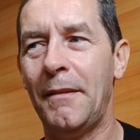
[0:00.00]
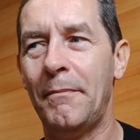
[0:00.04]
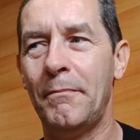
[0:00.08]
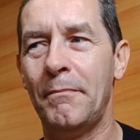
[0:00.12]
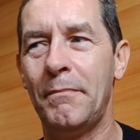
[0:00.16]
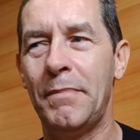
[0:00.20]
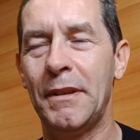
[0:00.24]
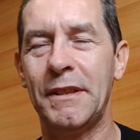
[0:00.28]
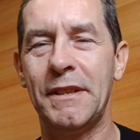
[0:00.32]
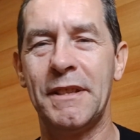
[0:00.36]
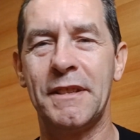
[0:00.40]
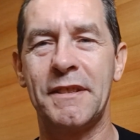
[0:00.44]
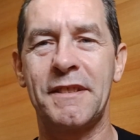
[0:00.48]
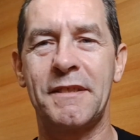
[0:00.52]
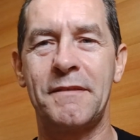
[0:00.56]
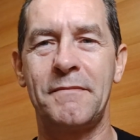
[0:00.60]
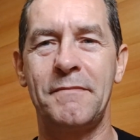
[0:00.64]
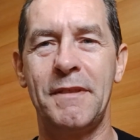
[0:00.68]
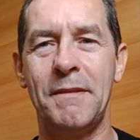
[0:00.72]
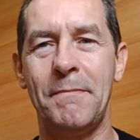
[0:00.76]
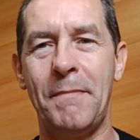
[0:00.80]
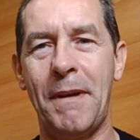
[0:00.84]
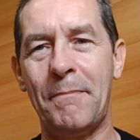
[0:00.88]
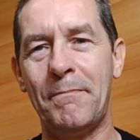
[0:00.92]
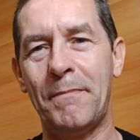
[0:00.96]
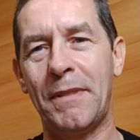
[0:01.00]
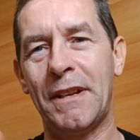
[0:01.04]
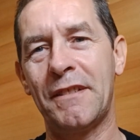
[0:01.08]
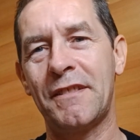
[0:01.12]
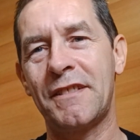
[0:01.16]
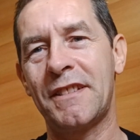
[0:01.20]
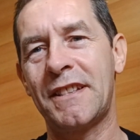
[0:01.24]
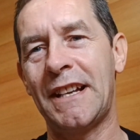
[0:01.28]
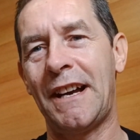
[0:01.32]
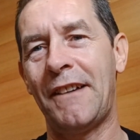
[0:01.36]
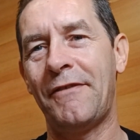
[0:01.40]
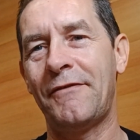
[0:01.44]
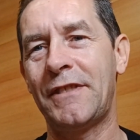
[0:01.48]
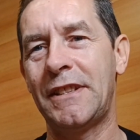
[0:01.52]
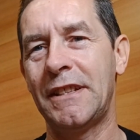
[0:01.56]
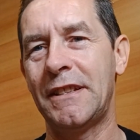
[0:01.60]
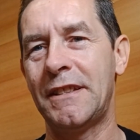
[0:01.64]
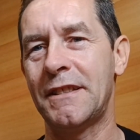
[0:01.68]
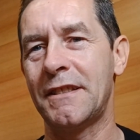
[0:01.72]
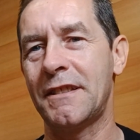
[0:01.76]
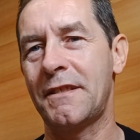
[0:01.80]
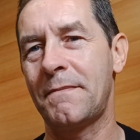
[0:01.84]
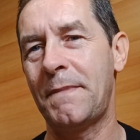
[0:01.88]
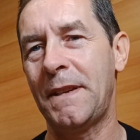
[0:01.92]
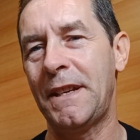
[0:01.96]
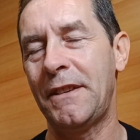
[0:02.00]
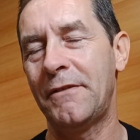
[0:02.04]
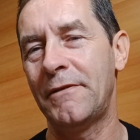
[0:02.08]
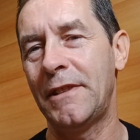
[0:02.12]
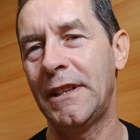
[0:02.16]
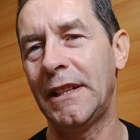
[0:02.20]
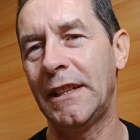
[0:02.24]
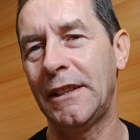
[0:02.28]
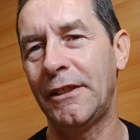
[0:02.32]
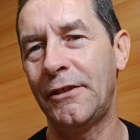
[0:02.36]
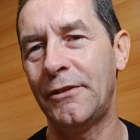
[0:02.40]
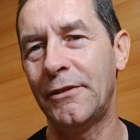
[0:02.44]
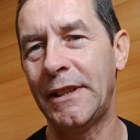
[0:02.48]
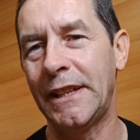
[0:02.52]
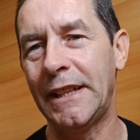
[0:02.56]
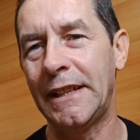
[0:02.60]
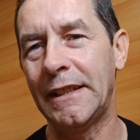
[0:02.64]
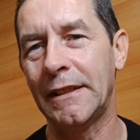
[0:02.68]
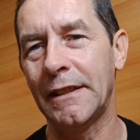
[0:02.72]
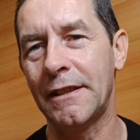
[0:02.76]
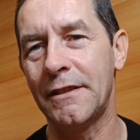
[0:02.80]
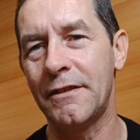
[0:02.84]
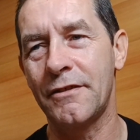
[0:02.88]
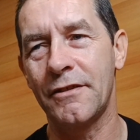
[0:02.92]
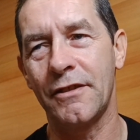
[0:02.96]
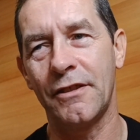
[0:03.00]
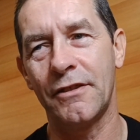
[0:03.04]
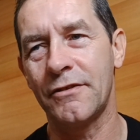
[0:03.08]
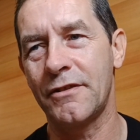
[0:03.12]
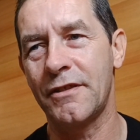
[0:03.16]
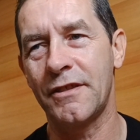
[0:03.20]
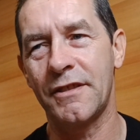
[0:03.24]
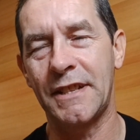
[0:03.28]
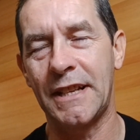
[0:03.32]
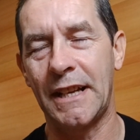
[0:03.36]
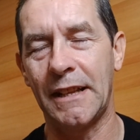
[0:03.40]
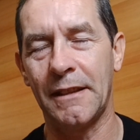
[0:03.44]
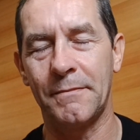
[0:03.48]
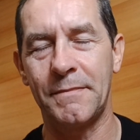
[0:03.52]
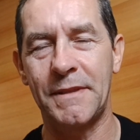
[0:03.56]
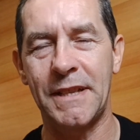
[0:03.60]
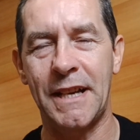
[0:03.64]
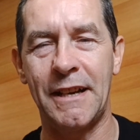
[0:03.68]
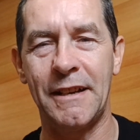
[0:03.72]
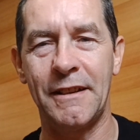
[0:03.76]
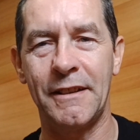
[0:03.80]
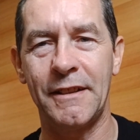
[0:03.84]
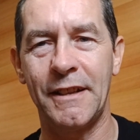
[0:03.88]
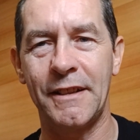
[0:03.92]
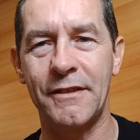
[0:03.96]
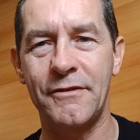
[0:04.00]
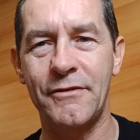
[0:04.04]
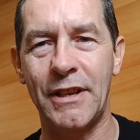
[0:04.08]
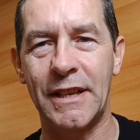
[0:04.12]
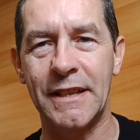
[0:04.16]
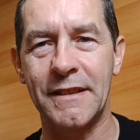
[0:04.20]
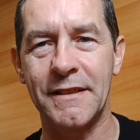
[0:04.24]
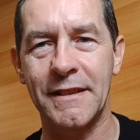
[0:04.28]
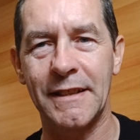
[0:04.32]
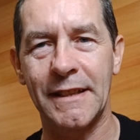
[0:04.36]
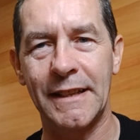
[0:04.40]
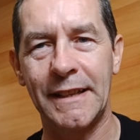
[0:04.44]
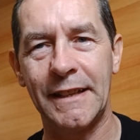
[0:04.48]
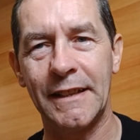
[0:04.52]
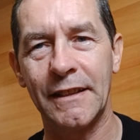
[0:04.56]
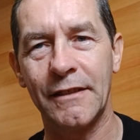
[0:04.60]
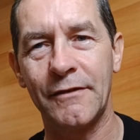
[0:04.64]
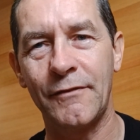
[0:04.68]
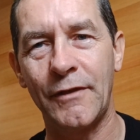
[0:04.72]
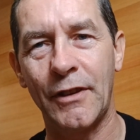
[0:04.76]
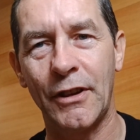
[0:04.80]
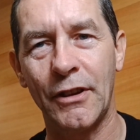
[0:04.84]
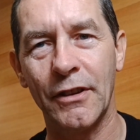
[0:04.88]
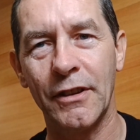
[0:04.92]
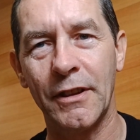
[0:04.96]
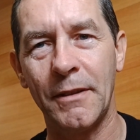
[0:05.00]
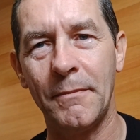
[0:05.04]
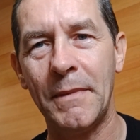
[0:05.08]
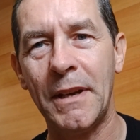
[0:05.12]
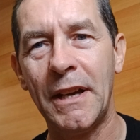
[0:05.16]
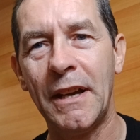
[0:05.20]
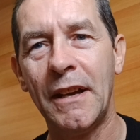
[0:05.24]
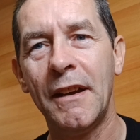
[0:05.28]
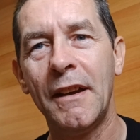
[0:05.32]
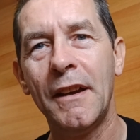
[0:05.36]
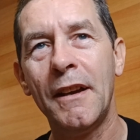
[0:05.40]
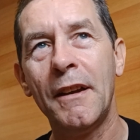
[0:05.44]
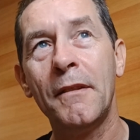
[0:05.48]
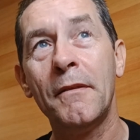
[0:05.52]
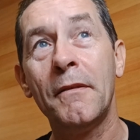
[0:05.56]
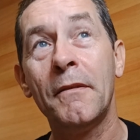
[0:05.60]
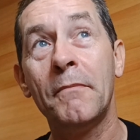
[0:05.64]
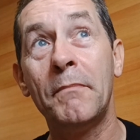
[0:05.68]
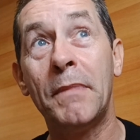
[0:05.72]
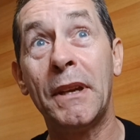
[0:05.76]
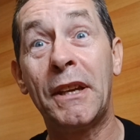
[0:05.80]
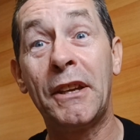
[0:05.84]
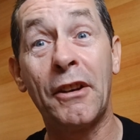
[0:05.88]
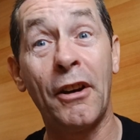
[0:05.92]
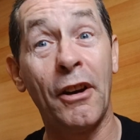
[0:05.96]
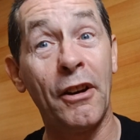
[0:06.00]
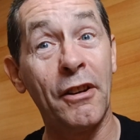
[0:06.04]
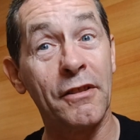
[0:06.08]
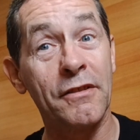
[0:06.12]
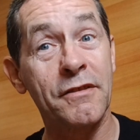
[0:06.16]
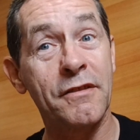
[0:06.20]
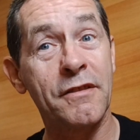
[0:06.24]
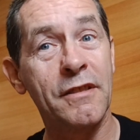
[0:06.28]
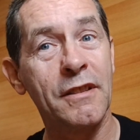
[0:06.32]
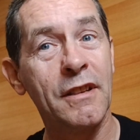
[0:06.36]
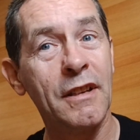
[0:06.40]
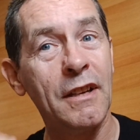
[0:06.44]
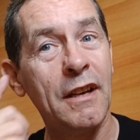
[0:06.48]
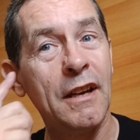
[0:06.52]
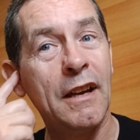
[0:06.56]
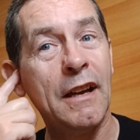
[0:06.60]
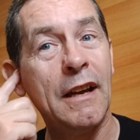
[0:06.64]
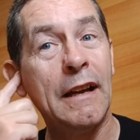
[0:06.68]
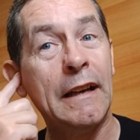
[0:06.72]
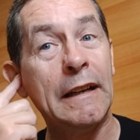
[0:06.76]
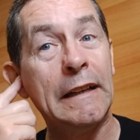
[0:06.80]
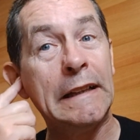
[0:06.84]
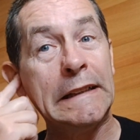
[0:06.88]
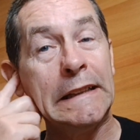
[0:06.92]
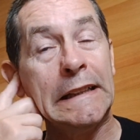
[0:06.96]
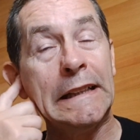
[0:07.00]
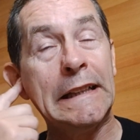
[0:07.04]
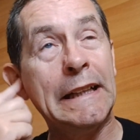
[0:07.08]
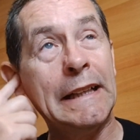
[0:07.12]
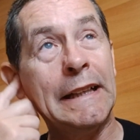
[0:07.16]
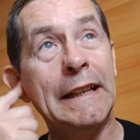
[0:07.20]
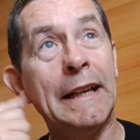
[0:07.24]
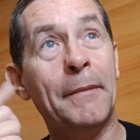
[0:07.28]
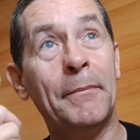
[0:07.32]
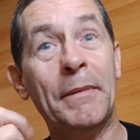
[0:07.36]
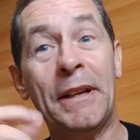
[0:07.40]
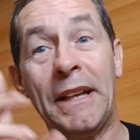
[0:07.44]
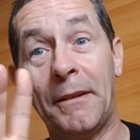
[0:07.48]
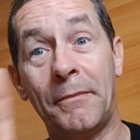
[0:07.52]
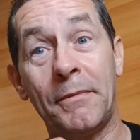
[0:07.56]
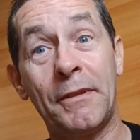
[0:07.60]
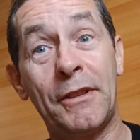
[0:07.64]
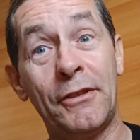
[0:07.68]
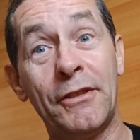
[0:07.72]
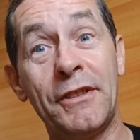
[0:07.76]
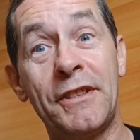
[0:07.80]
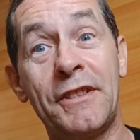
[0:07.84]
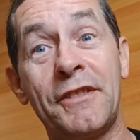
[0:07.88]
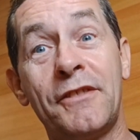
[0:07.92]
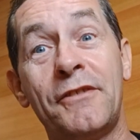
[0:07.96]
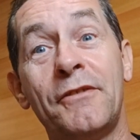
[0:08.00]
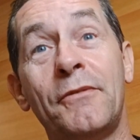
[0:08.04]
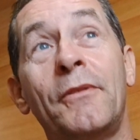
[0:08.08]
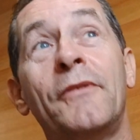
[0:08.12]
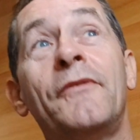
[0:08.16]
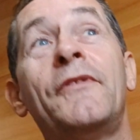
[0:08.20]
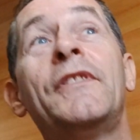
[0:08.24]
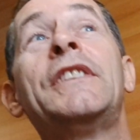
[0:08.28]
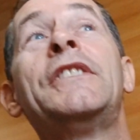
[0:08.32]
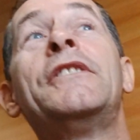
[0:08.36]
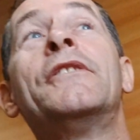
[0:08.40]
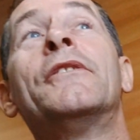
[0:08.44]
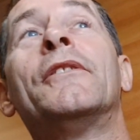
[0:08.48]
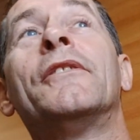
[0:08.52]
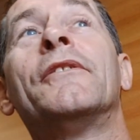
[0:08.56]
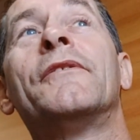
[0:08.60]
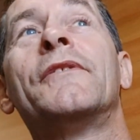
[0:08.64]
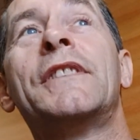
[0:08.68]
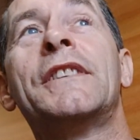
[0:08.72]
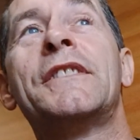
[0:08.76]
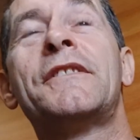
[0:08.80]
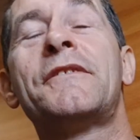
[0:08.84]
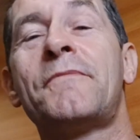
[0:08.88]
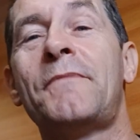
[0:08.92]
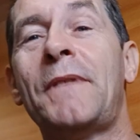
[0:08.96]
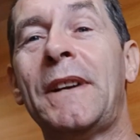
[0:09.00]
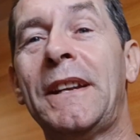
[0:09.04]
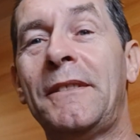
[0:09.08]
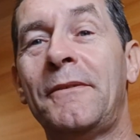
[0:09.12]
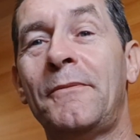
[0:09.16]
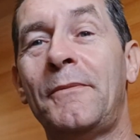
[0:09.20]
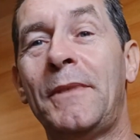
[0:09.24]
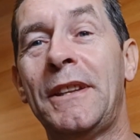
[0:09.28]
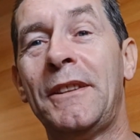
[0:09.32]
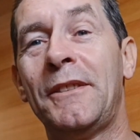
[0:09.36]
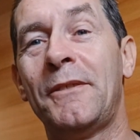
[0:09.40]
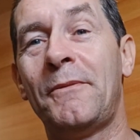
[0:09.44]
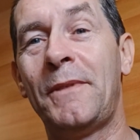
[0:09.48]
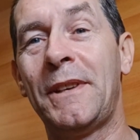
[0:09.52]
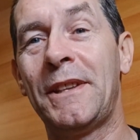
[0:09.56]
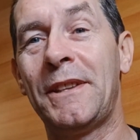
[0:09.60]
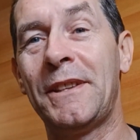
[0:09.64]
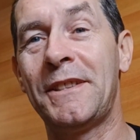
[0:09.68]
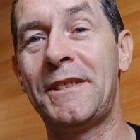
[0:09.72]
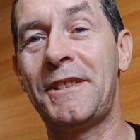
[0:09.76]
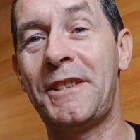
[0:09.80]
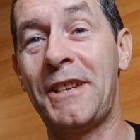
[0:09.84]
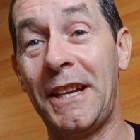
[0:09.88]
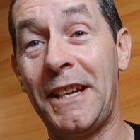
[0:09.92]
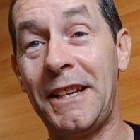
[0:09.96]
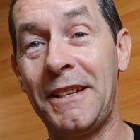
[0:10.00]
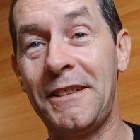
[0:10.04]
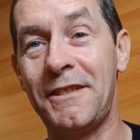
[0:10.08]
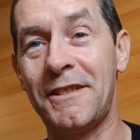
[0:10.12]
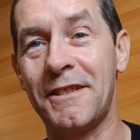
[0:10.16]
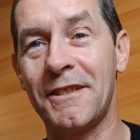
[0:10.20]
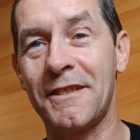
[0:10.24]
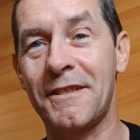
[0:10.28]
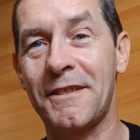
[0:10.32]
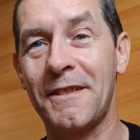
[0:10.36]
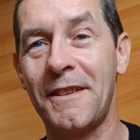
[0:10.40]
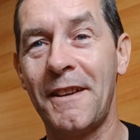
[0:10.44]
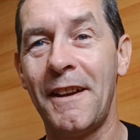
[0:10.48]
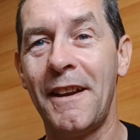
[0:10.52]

but the member of staff didn't speak really good English, so I just helped out and I translated for them. Because I'm going to do a video of this when the weather changes.